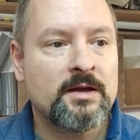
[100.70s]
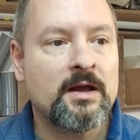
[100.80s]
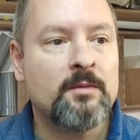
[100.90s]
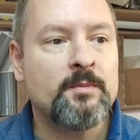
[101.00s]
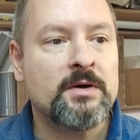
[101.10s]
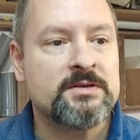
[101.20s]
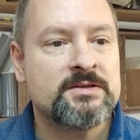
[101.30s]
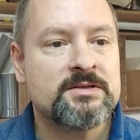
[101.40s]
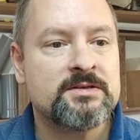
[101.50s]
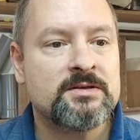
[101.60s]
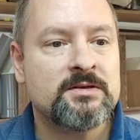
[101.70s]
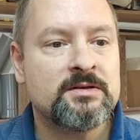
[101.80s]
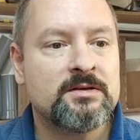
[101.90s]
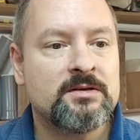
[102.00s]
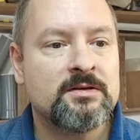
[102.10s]
help us
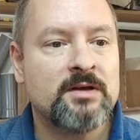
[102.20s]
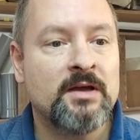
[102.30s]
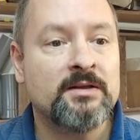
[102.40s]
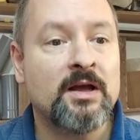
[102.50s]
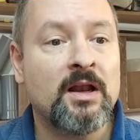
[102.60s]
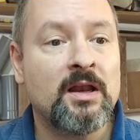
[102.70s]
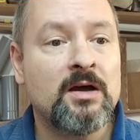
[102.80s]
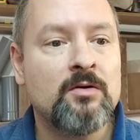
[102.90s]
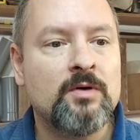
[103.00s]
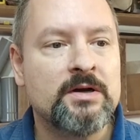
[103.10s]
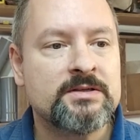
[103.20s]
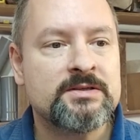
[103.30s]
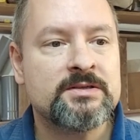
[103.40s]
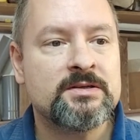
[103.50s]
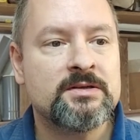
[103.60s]
and allow
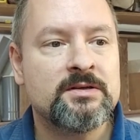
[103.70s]
us